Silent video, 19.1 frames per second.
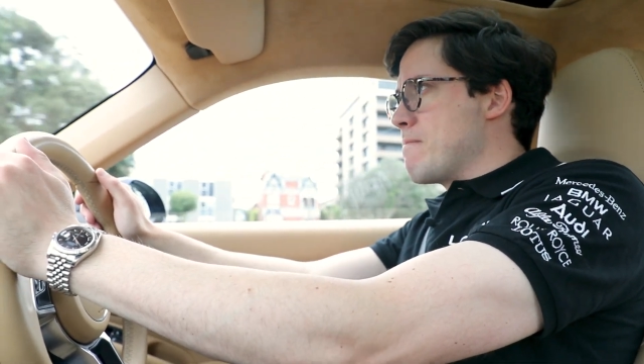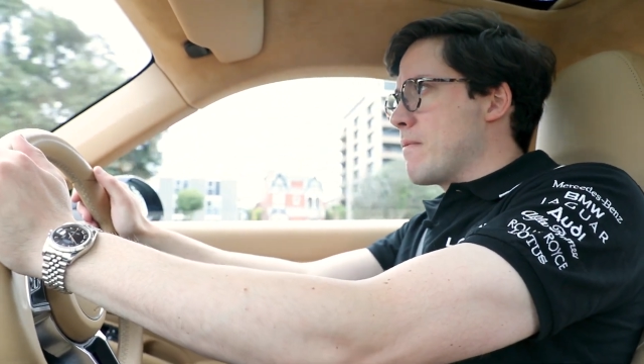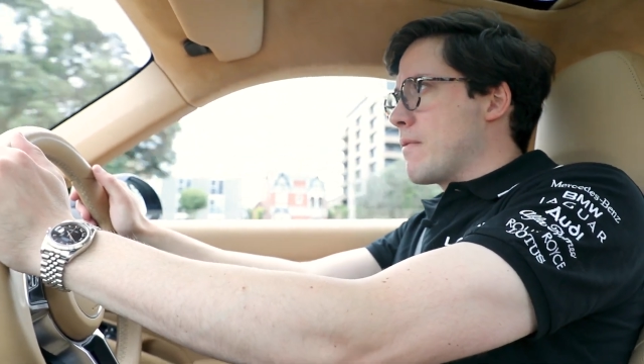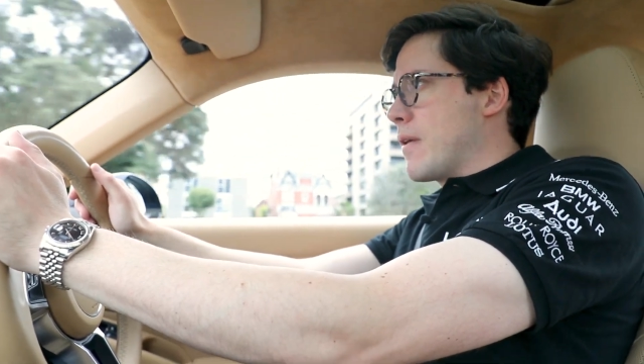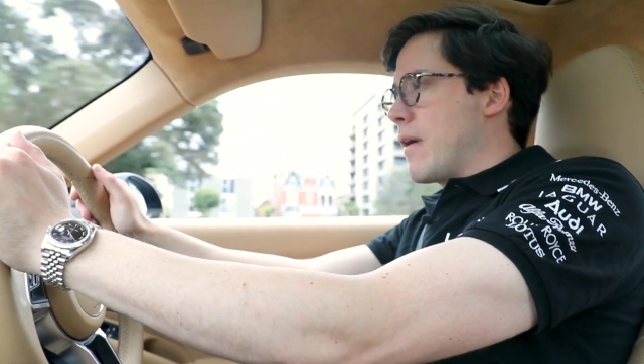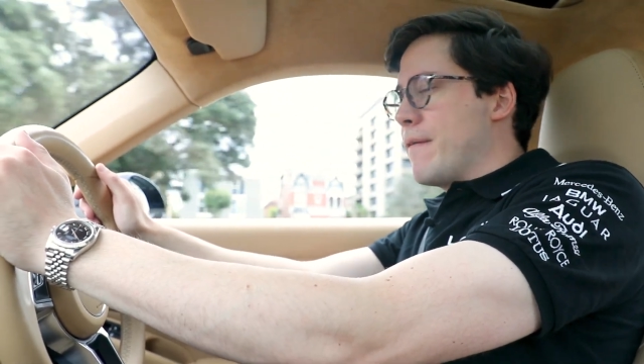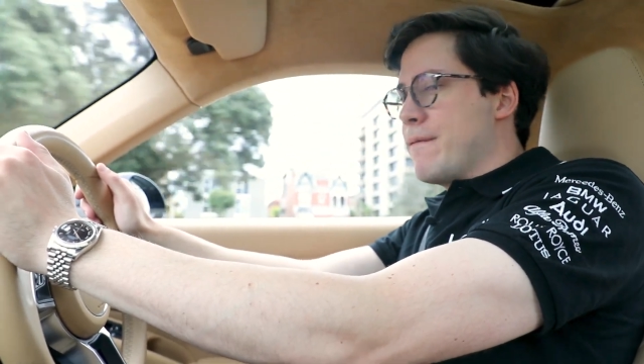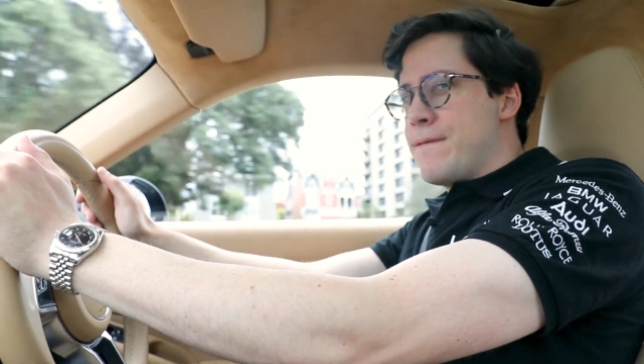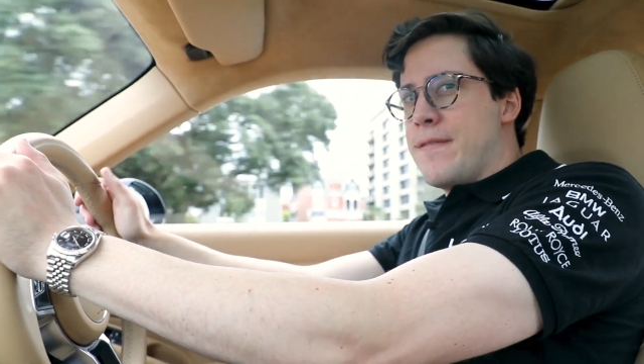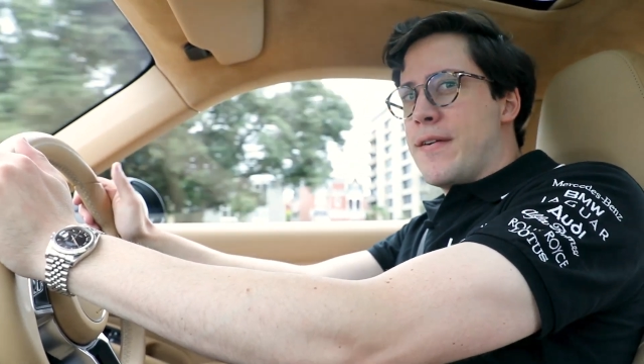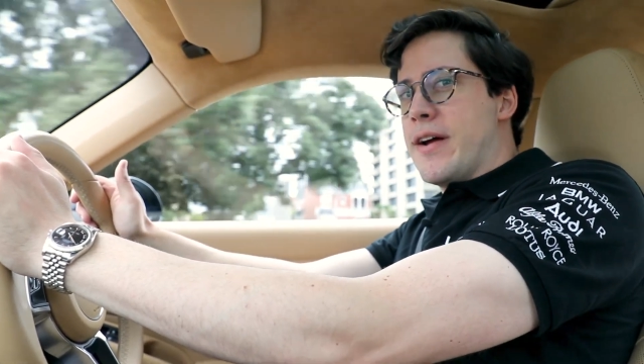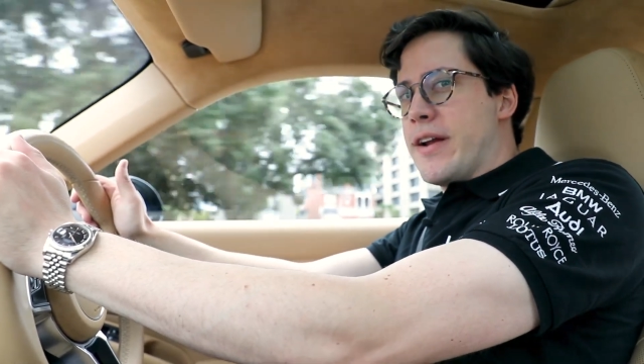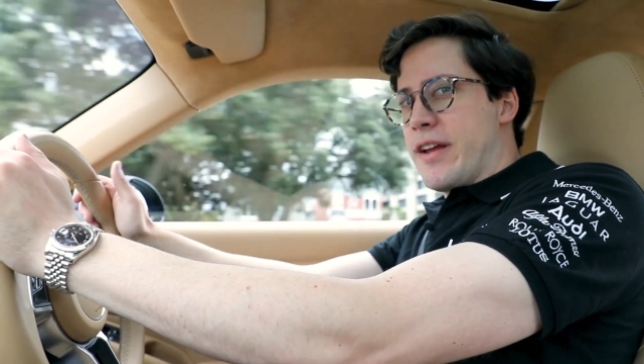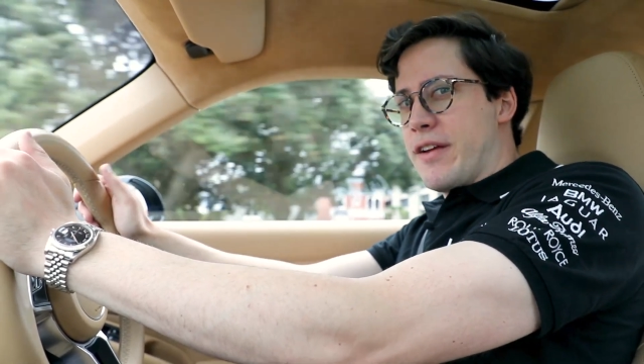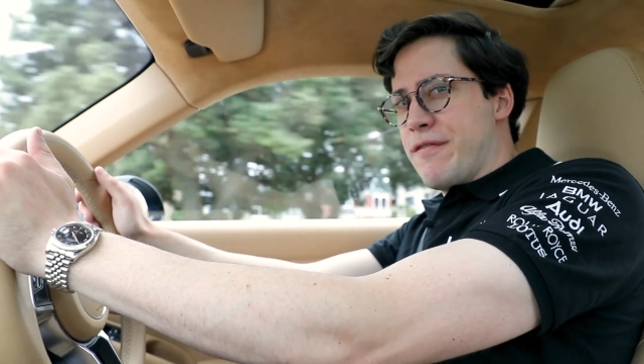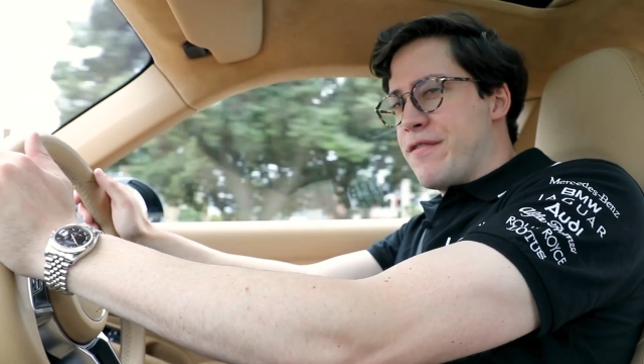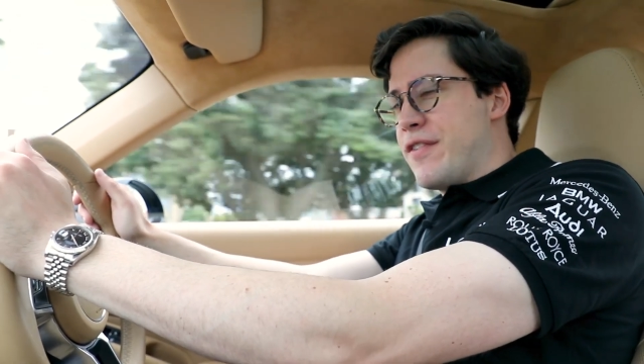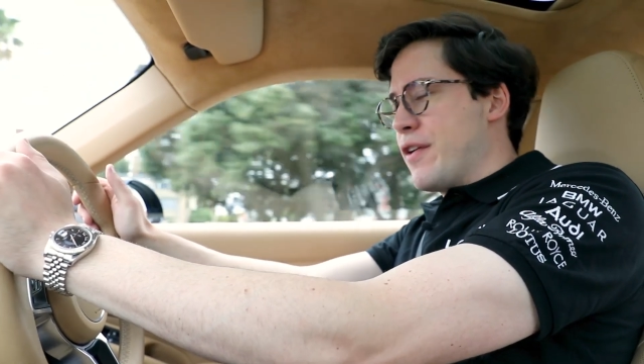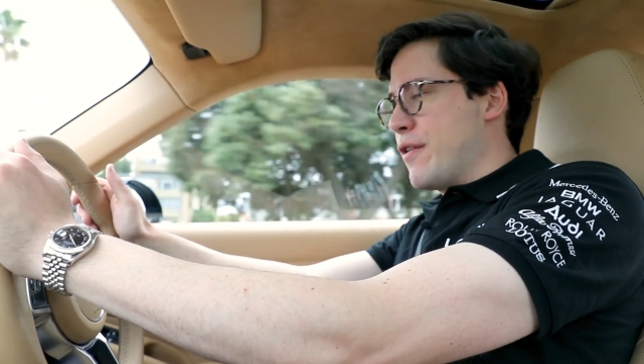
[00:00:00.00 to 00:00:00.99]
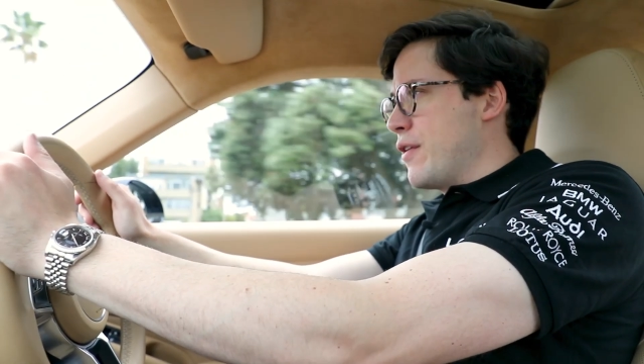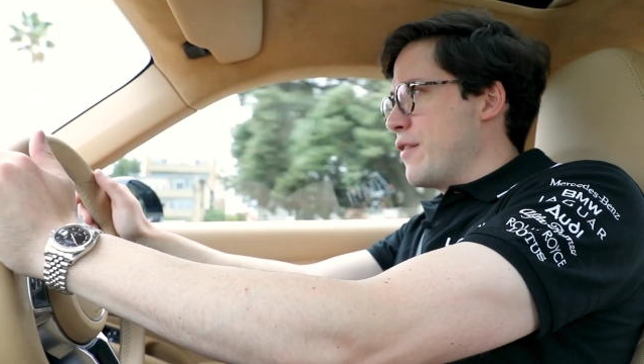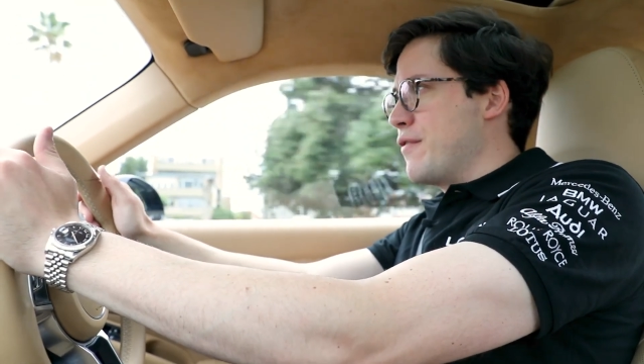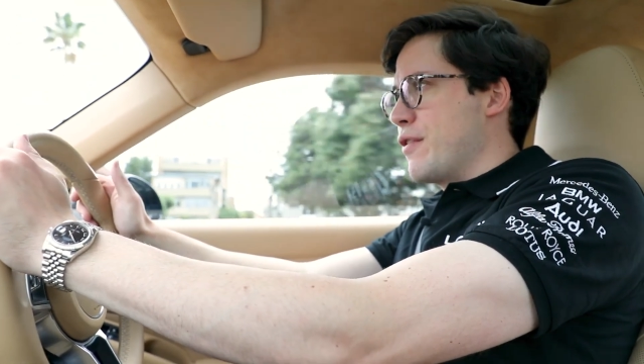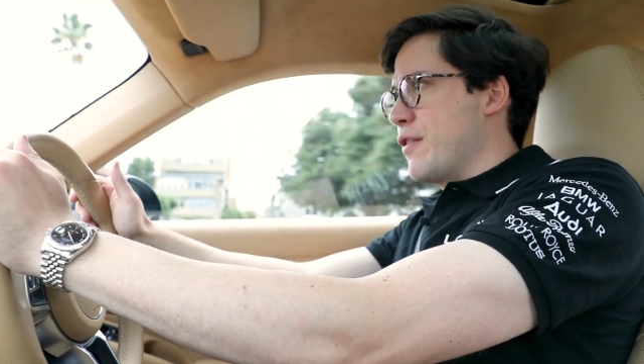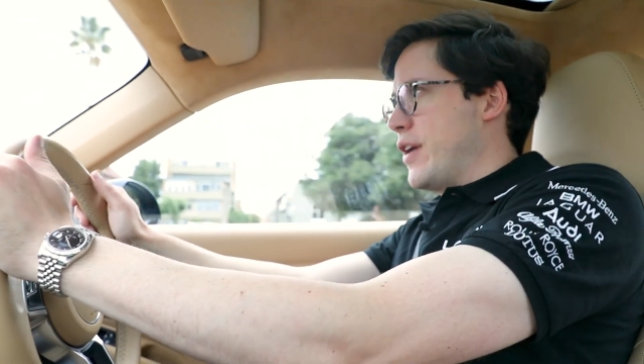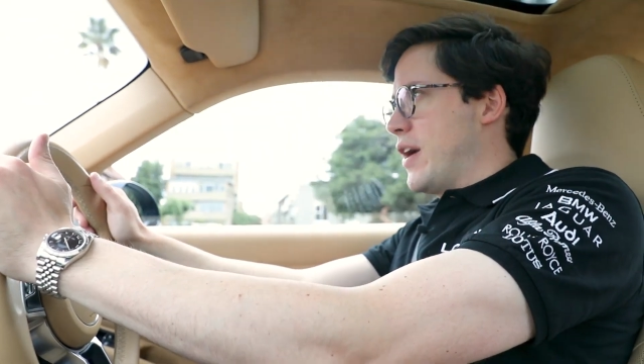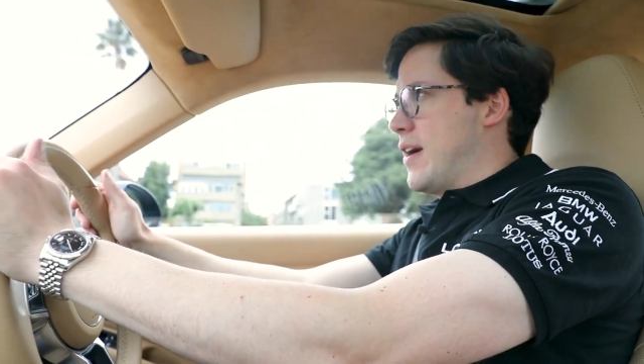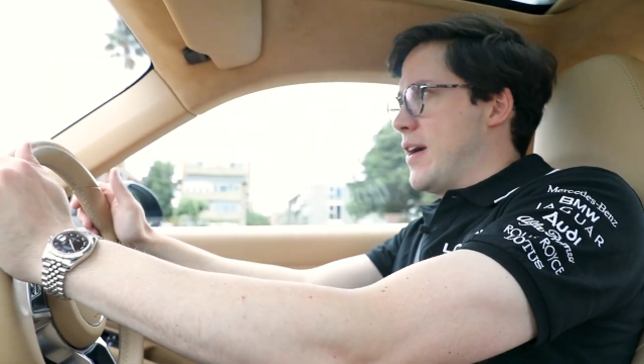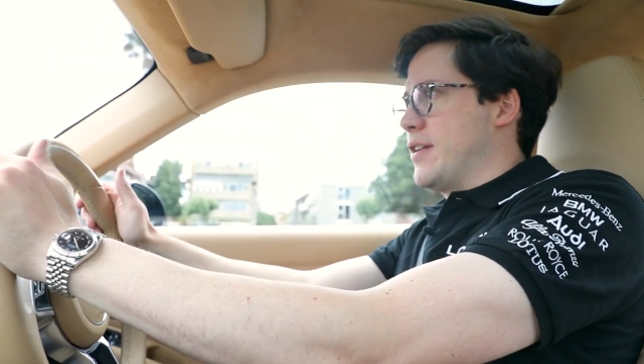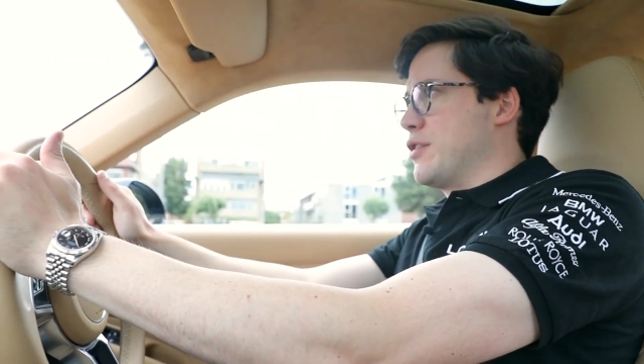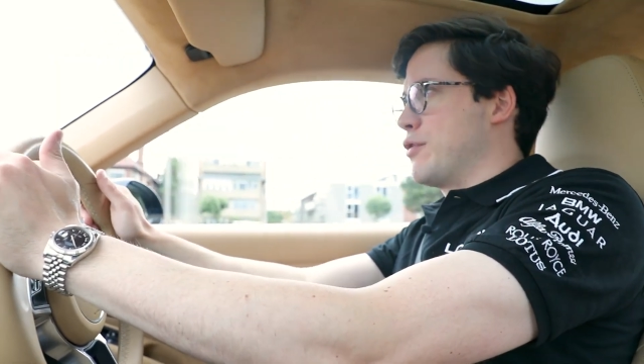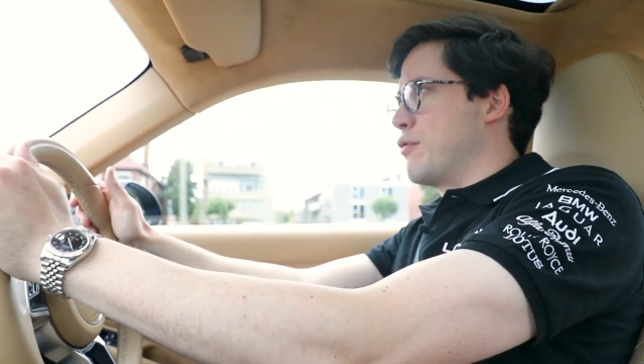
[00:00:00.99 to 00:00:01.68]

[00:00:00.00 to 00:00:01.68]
I'm finding it very hard to